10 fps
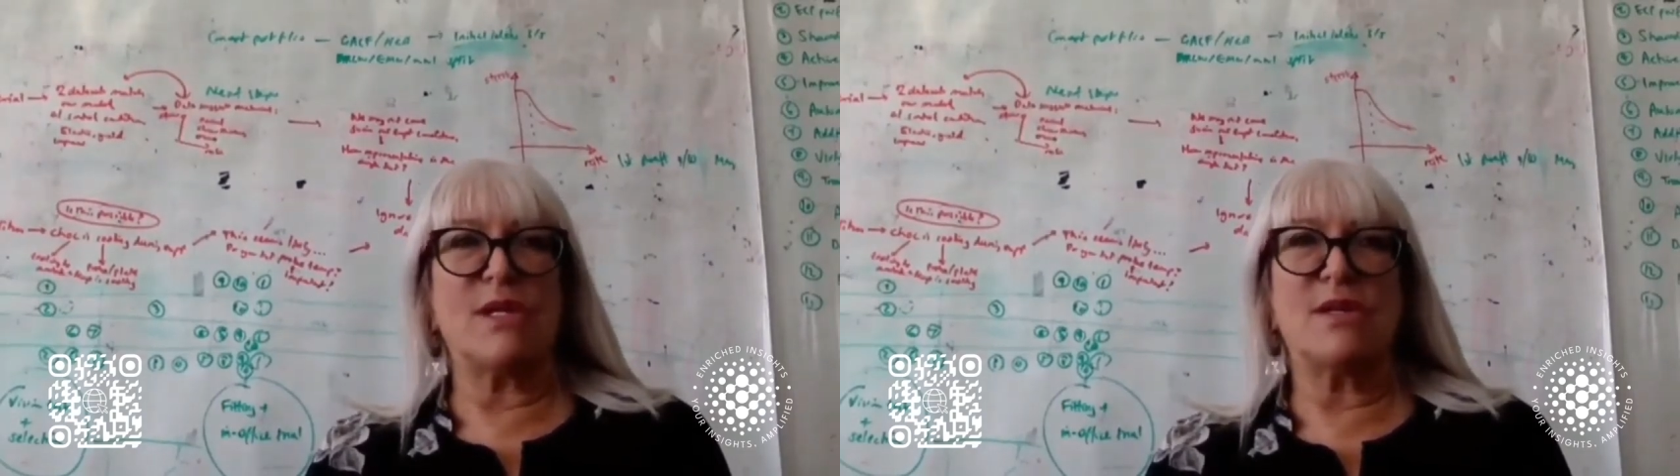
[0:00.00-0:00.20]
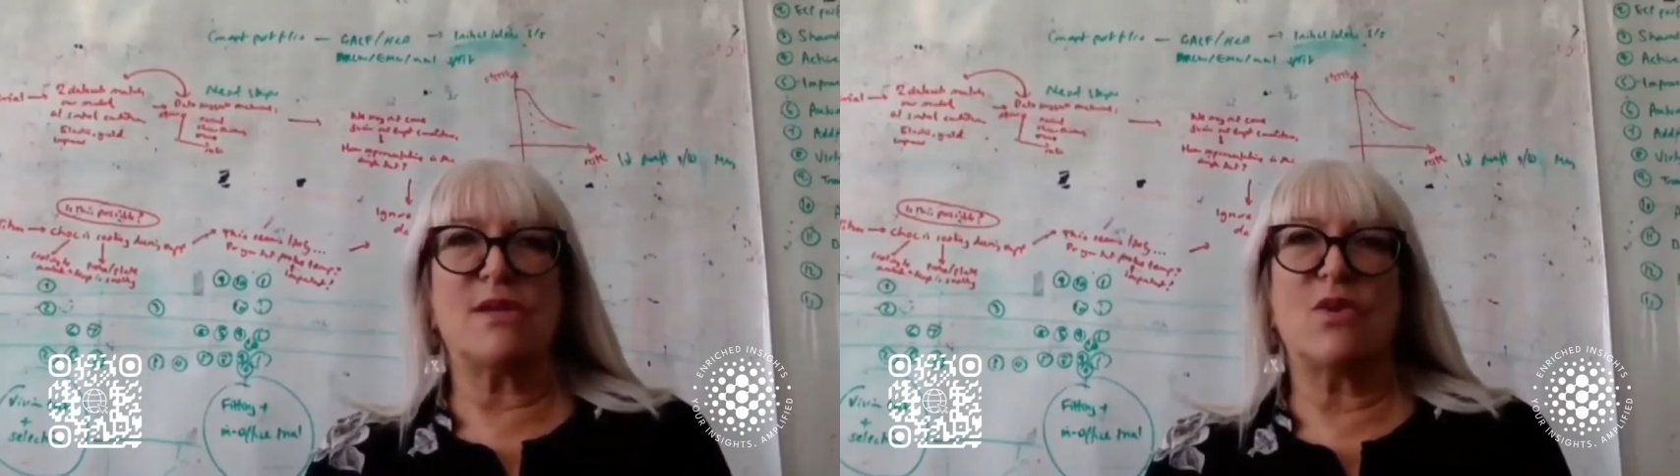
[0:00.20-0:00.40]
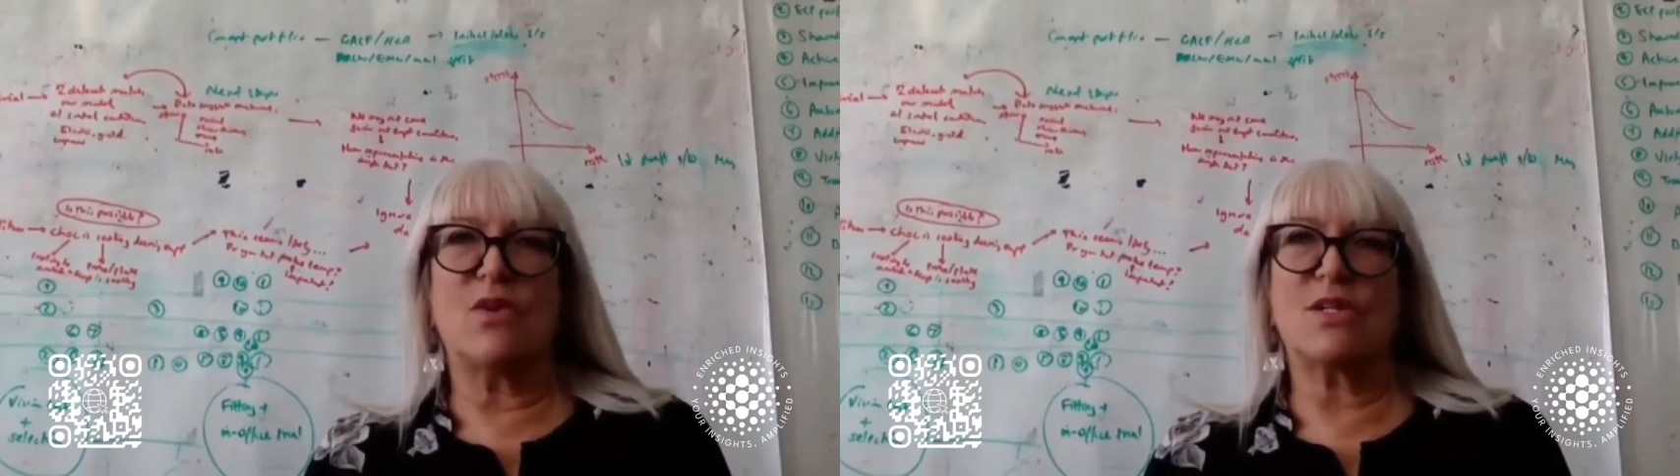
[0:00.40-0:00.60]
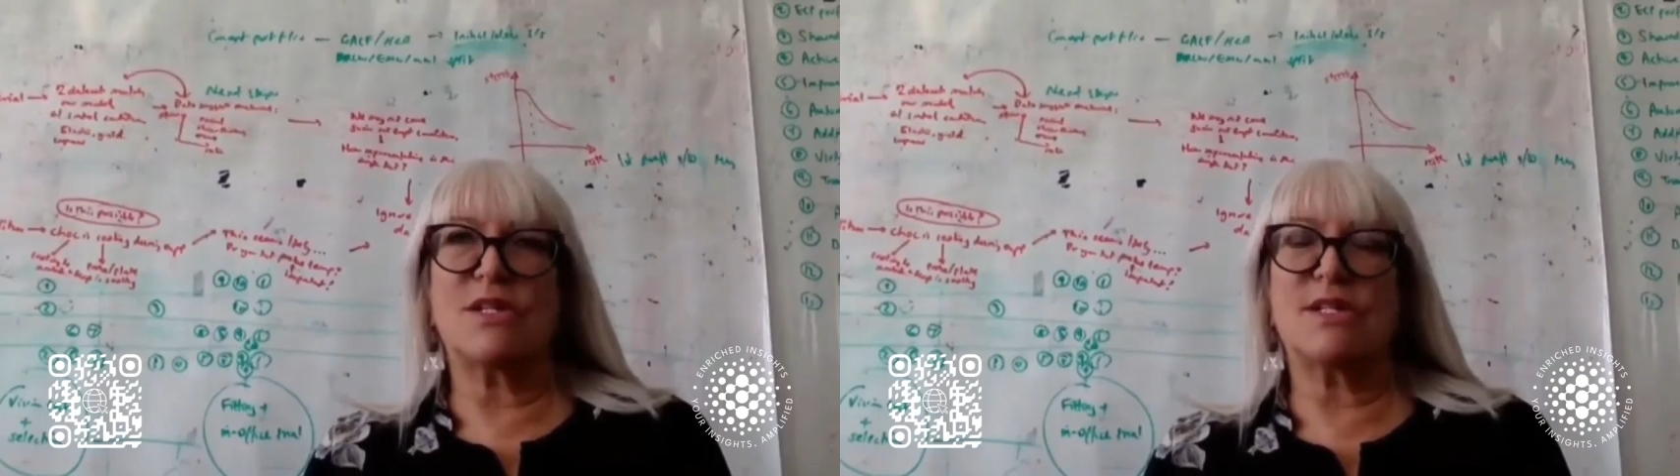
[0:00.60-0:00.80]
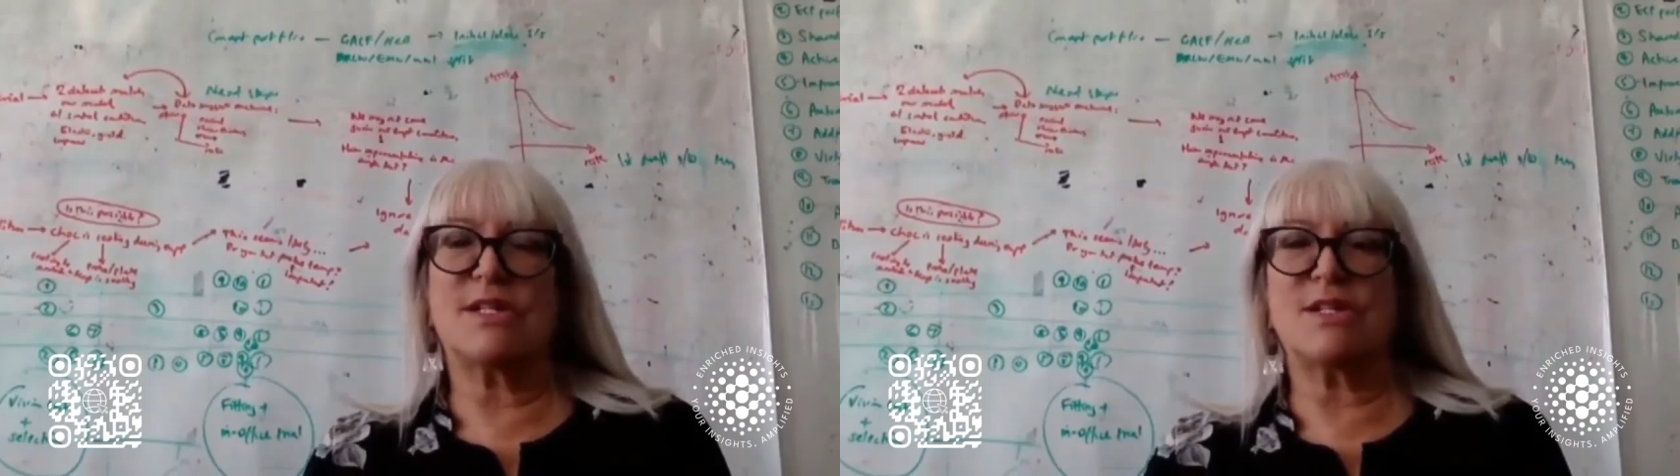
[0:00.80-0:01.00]
looked
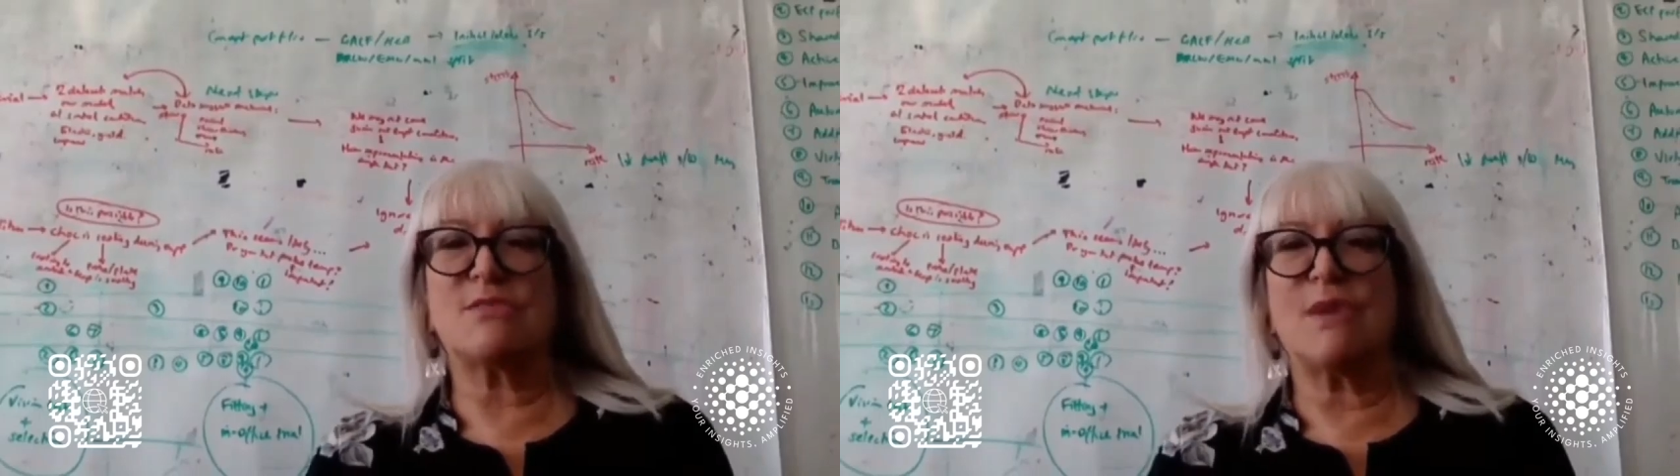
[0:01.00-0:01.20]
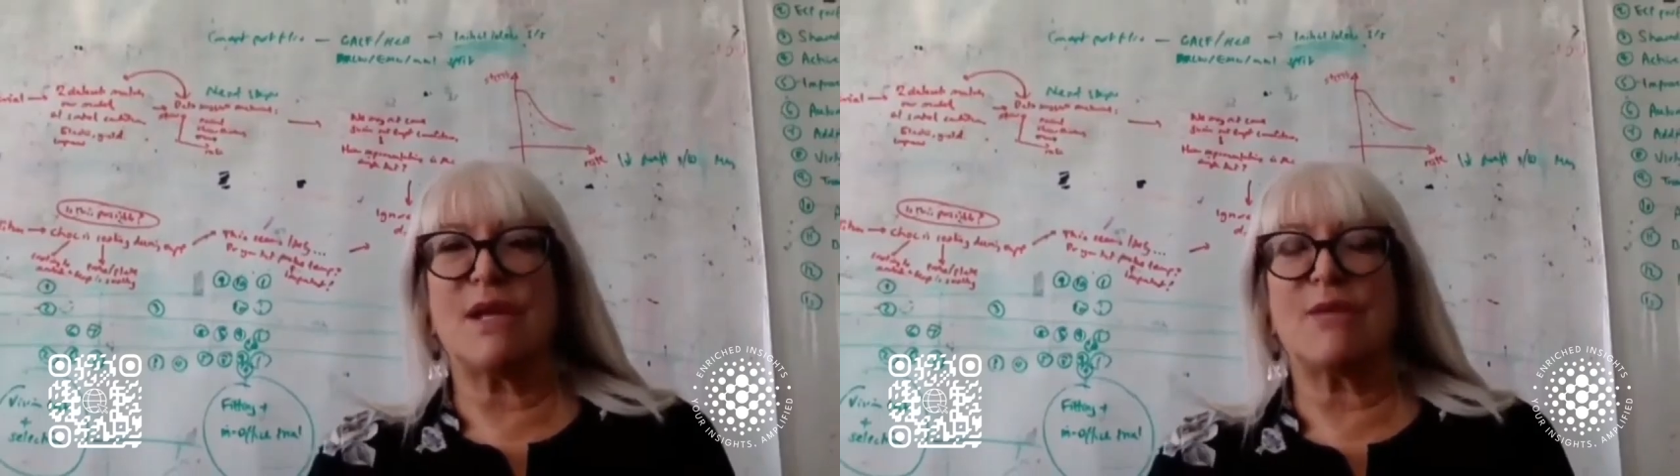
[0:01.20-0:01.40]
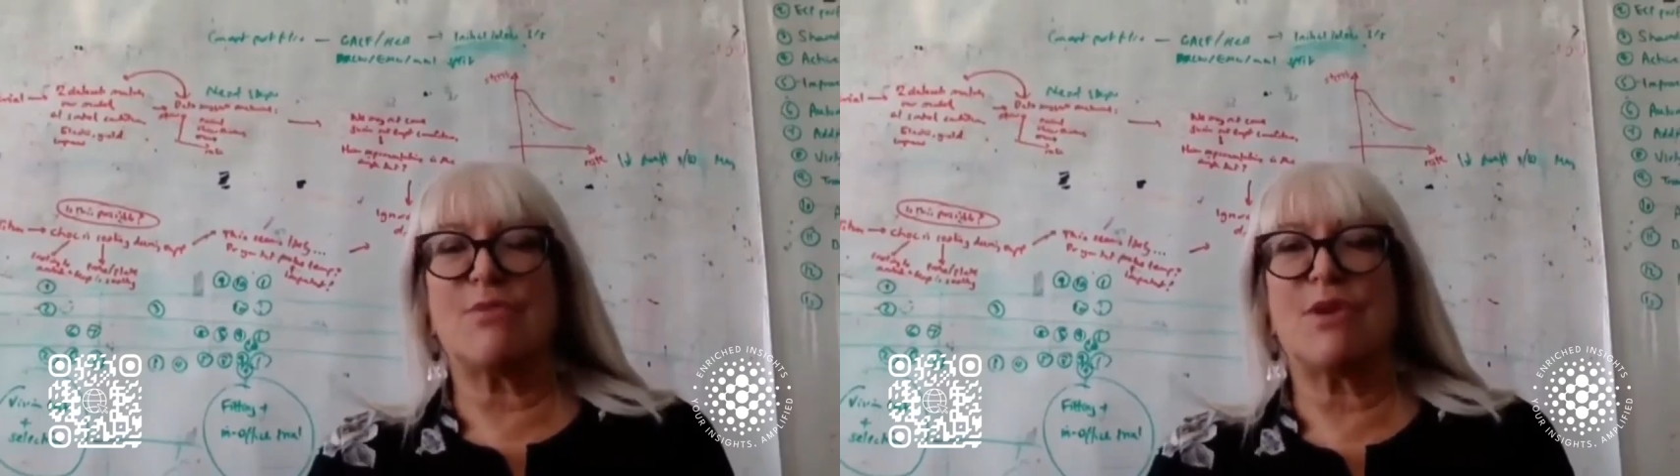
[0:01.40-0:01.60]
at decision-making